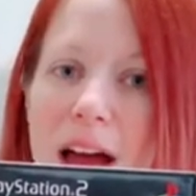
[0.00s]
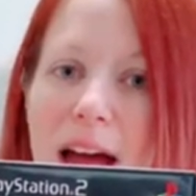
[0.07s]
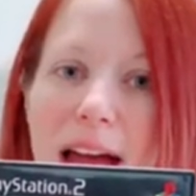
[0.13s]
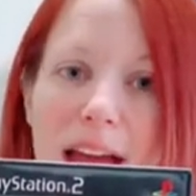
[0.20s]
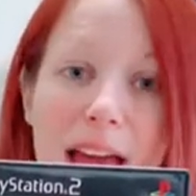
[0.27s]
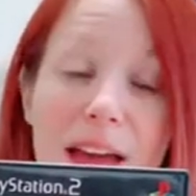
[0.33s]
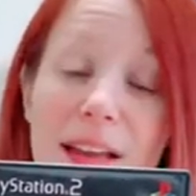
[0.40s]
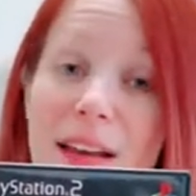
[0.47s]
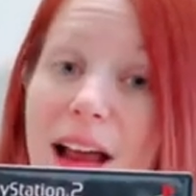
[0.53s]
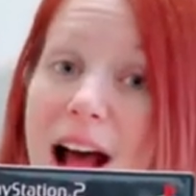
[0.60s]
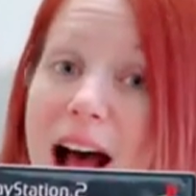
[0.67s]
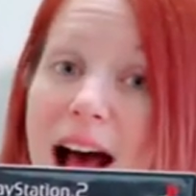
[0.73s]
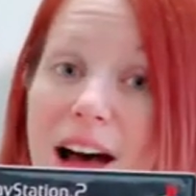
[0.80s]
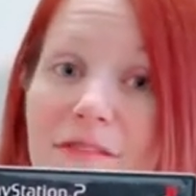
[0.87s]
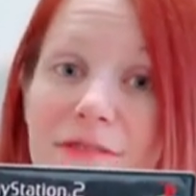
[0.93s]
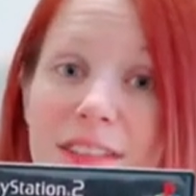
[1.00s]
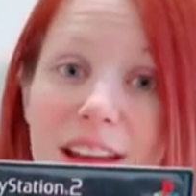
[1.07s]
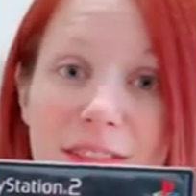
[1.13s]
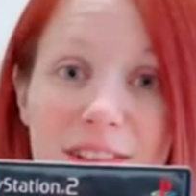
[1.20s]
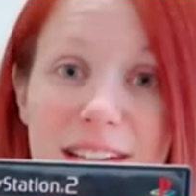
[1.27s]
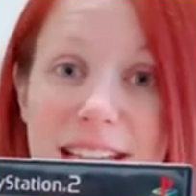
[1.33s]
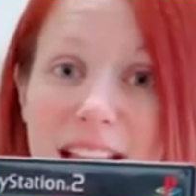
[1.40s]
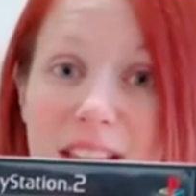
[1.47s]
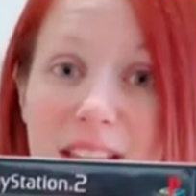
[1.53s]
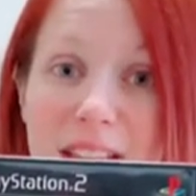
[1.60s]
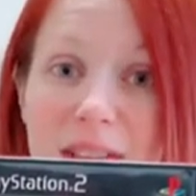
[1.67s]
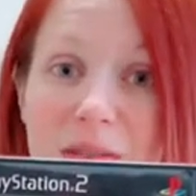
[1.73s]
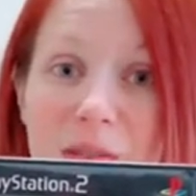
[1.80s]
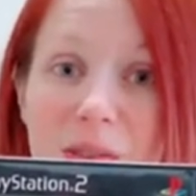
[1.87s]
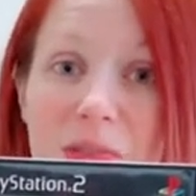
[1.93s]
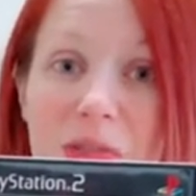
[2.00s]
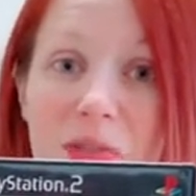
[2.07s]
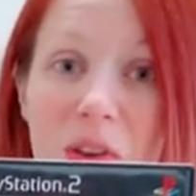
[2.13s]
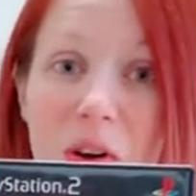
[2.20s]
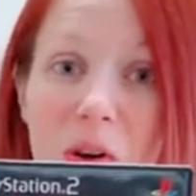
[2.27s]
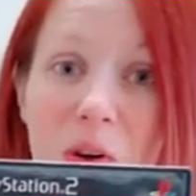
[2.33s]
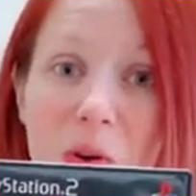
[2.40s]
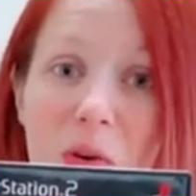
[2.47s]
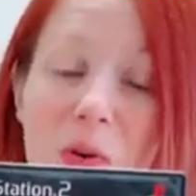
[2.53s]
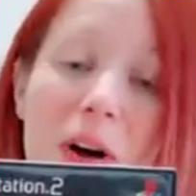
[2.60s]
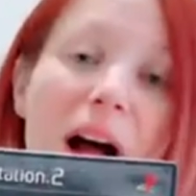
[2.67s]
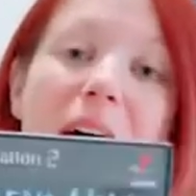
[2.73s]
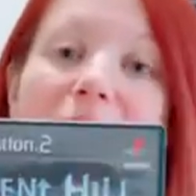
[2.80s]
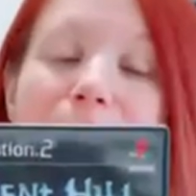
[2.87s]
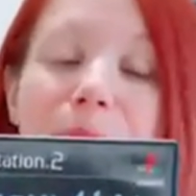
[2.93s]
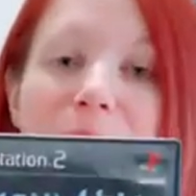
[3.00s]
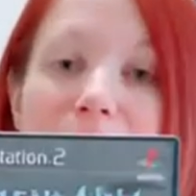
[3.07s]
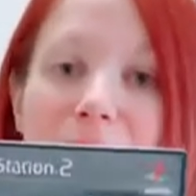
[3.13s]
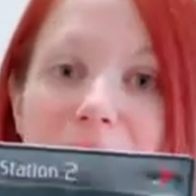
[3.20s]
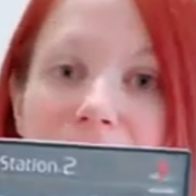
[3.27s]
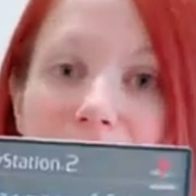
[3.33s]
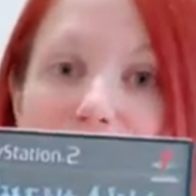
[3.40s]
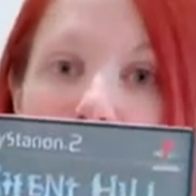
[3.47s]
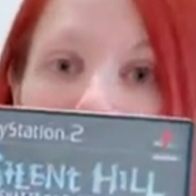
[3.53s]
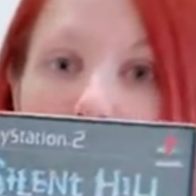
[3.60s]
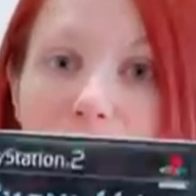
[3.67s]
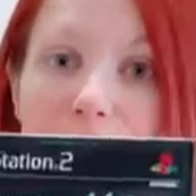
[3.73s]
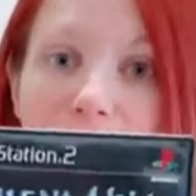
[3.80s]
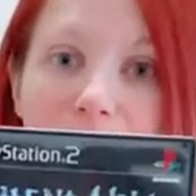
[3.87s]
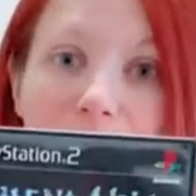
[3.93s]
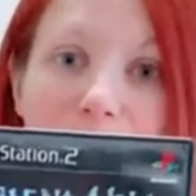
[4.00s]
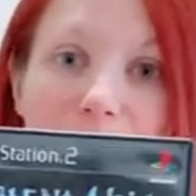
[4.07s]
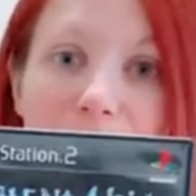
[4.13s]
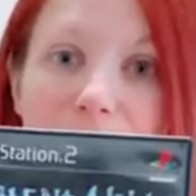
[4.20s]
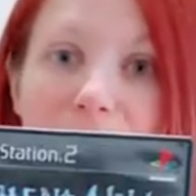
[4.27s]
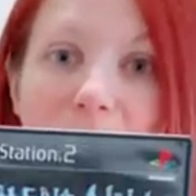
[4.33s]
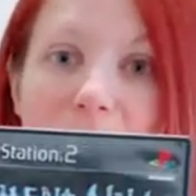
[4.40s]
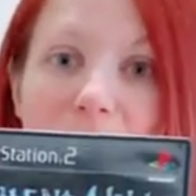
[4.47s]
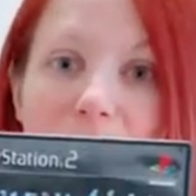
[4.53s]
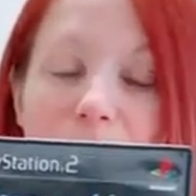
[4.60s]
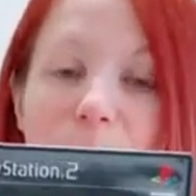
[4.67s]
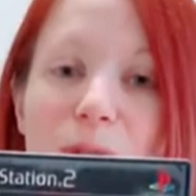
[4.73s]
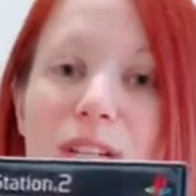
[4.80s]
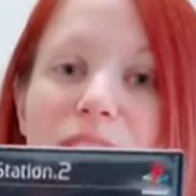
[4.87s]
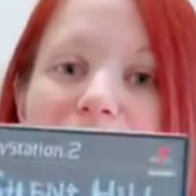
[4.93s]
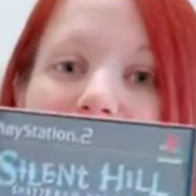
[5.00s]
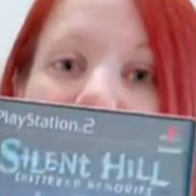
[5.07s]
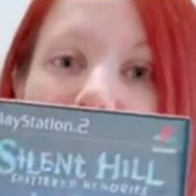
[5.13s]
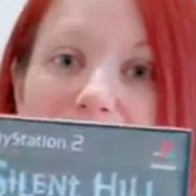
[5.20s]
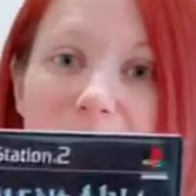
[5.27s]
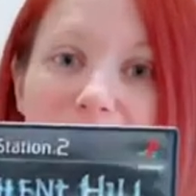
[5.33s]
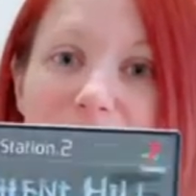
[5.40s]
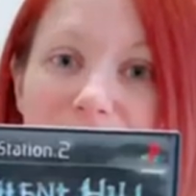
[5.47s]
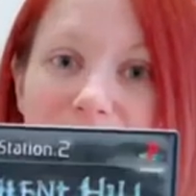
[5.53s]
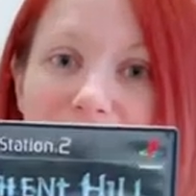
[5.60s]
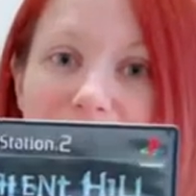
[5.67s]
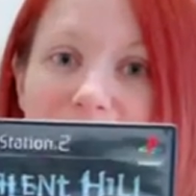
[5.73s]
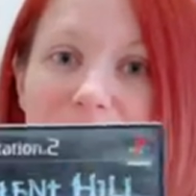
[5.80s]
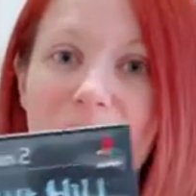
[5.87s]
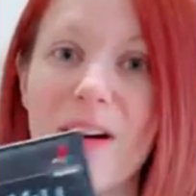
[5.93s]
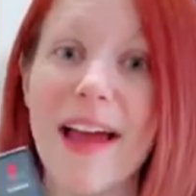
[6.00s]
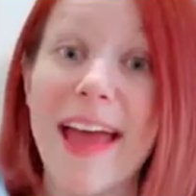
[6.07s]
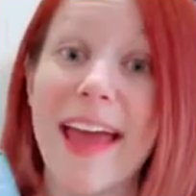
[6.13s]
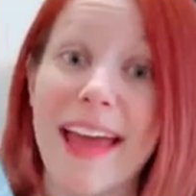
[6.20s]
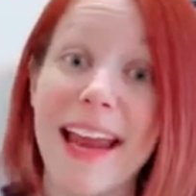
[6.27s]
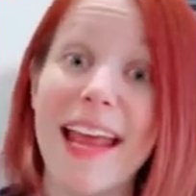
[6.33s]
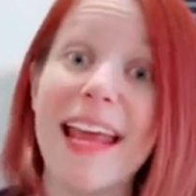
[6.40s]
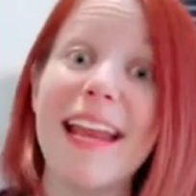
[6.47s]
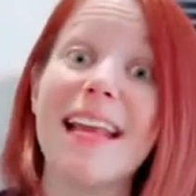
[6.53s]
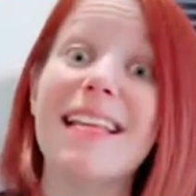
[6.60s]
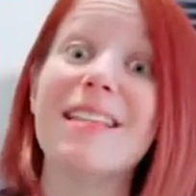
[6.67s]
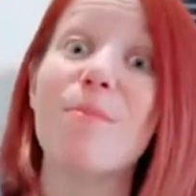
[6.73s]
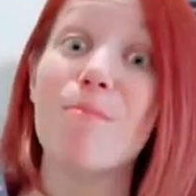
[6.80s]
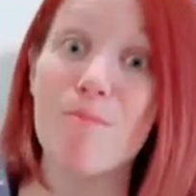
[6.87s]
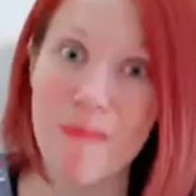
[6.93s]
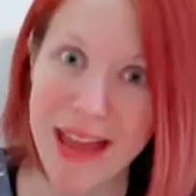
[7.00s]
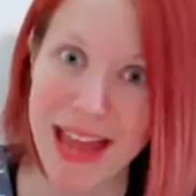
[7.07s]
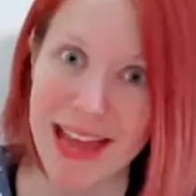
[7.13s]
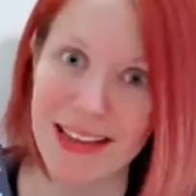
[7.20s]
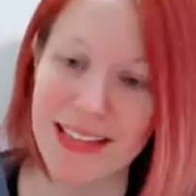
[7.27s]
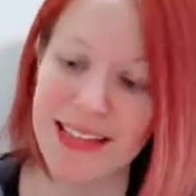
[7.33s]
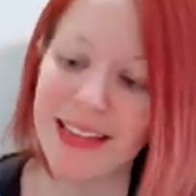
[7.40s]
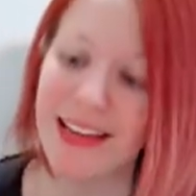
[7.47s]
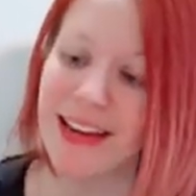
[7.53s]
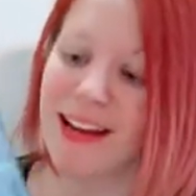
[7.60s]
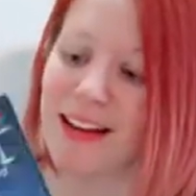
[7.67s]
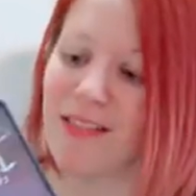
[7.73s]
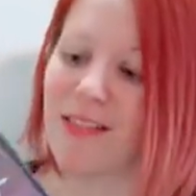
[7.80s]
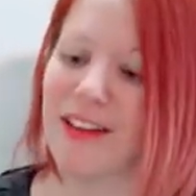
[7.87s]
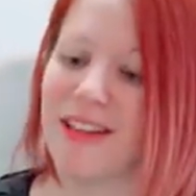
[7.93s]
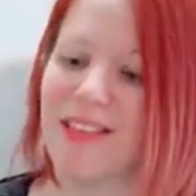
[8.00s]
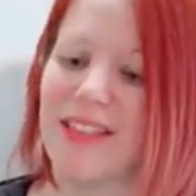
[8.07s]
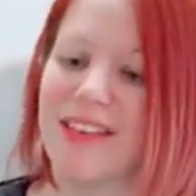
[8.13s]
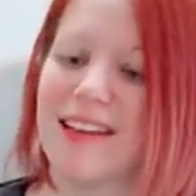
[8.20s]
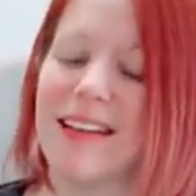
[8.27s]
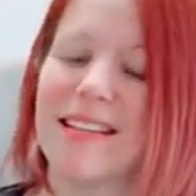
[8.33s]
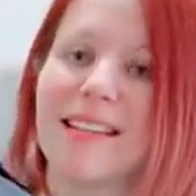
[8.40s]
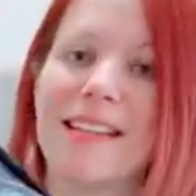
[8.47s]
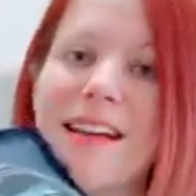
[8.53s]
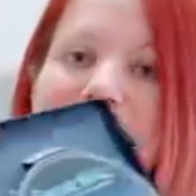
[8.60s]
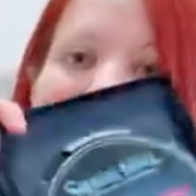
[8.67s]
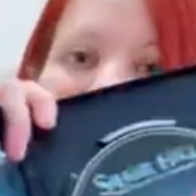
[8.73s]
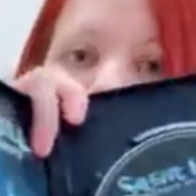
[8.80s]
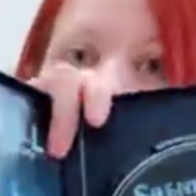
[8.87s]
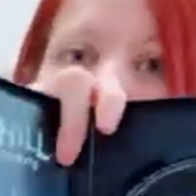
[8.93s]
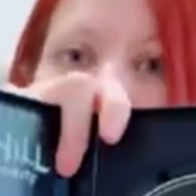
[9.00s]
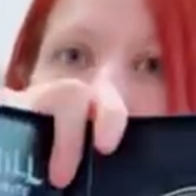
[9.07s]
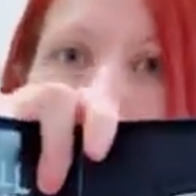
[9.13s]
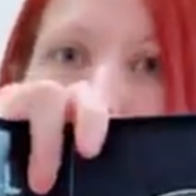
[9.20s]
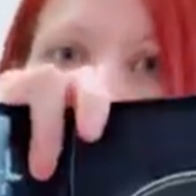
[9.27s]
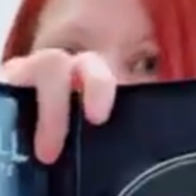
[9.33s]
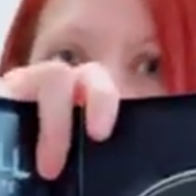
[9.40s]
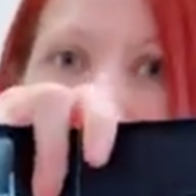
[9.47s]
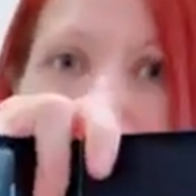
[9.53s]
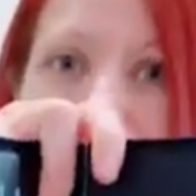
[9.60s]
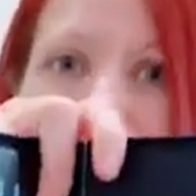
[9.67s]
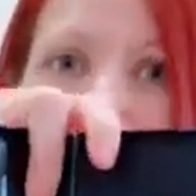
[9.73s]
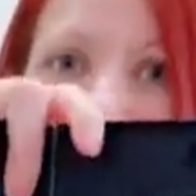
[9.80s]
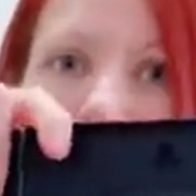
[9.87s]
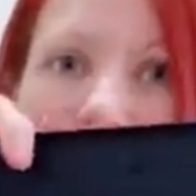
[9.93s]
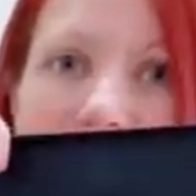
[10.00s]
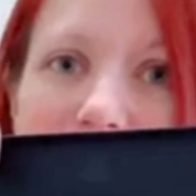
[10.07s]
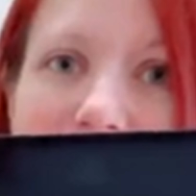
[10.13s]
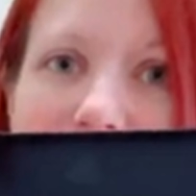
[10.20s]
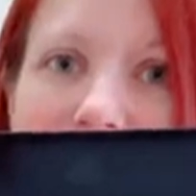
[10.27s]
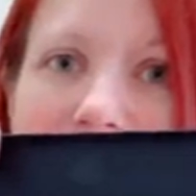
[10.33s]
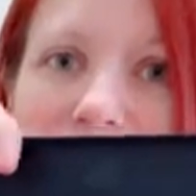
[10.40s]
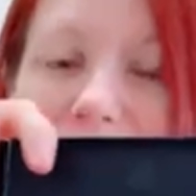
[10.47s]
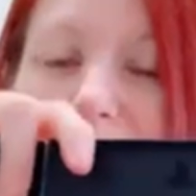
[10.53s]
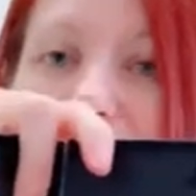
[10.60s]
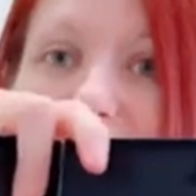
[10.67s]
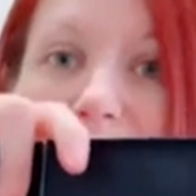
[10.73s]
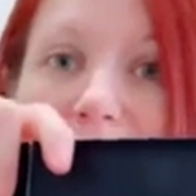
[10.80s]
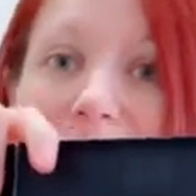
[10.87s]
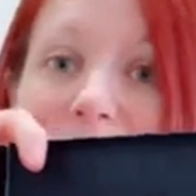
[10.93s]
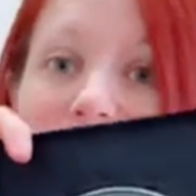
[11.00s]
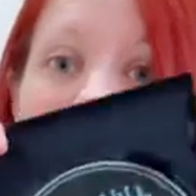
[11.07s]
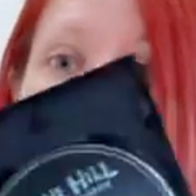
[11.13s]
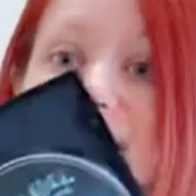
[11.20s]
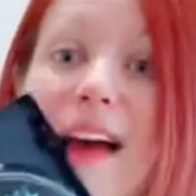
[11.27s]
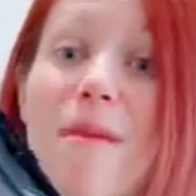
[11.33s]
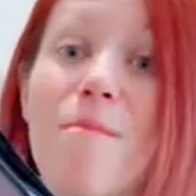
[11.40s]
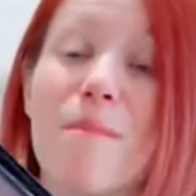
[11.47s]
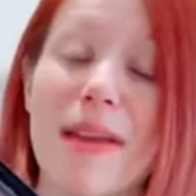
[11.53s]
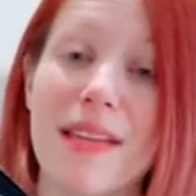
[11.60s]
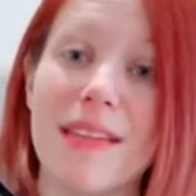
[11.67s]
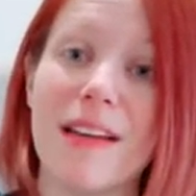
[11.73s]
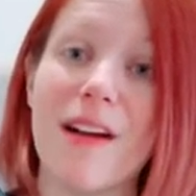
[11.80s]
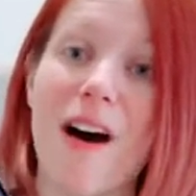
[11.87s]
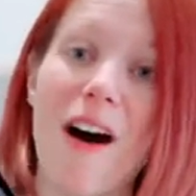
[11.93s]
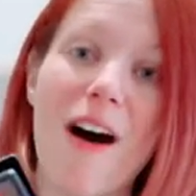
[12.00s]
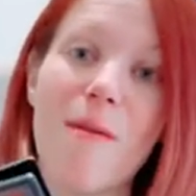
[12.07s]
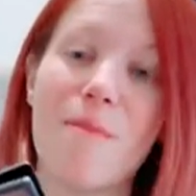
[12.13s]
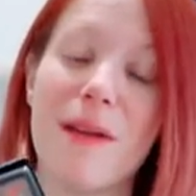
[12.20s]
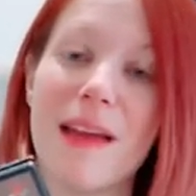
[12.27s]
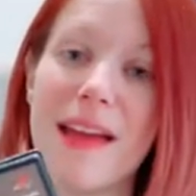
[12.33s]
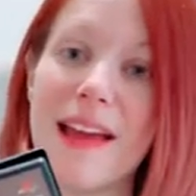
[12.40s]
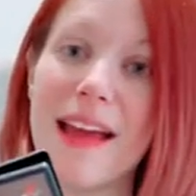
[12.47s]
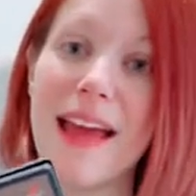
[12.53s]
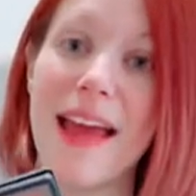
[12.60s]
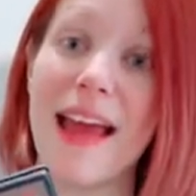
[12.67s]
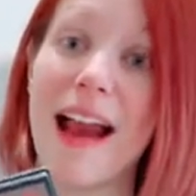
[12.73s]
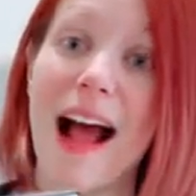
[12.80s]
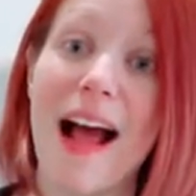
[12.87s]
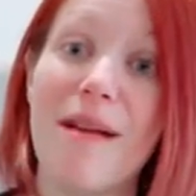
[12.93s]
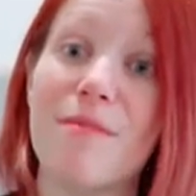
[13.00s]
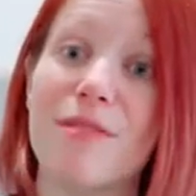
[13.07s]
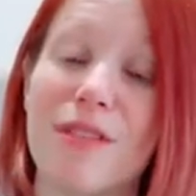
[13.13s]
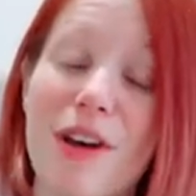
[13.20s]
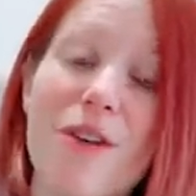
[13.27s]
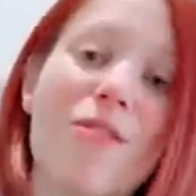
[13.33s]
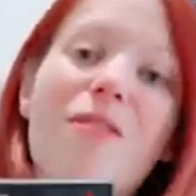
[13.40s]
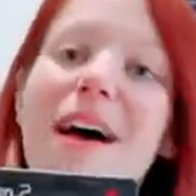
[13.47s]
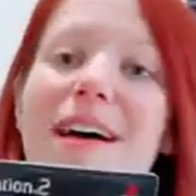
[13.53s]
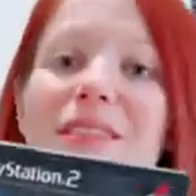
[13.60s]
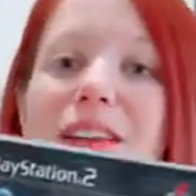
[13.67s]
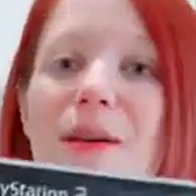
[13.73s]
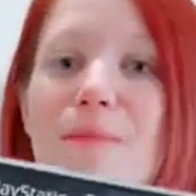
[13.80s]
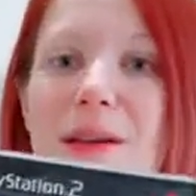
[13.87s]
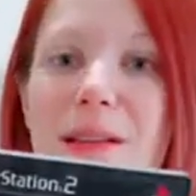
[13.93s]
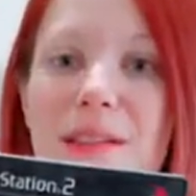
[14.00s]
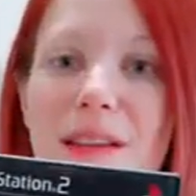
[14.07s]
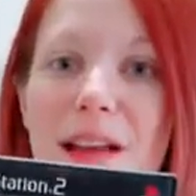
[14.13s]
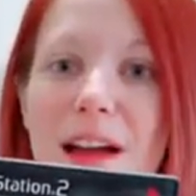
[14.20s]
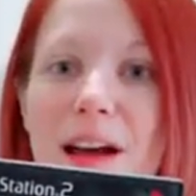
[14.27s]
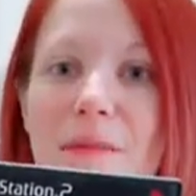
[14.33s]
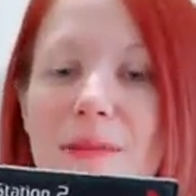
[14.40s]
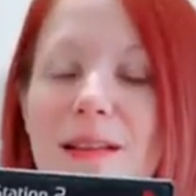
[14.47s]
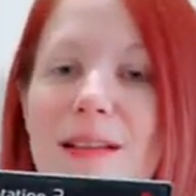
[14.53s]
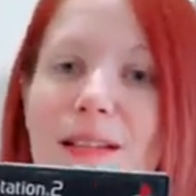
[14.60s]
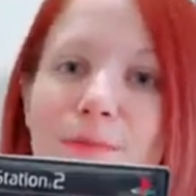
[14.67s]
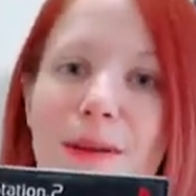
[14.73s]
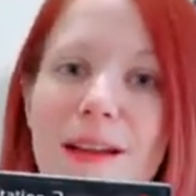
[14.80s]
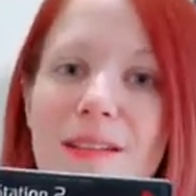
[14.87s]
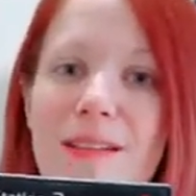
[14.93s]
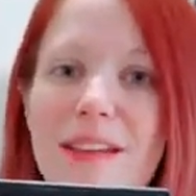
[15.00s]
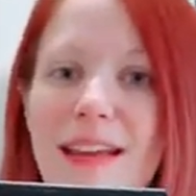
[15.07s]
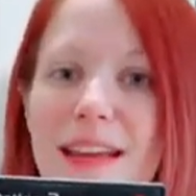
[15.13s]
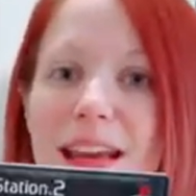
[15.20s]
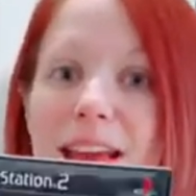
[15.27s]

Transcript: and I've never seen this one. So I picked this up for $350, which is a hell of a deal, and it is mint. Look at this. The manual, the disc, it is a minty copy, and I am so glad that I picked it up, and especially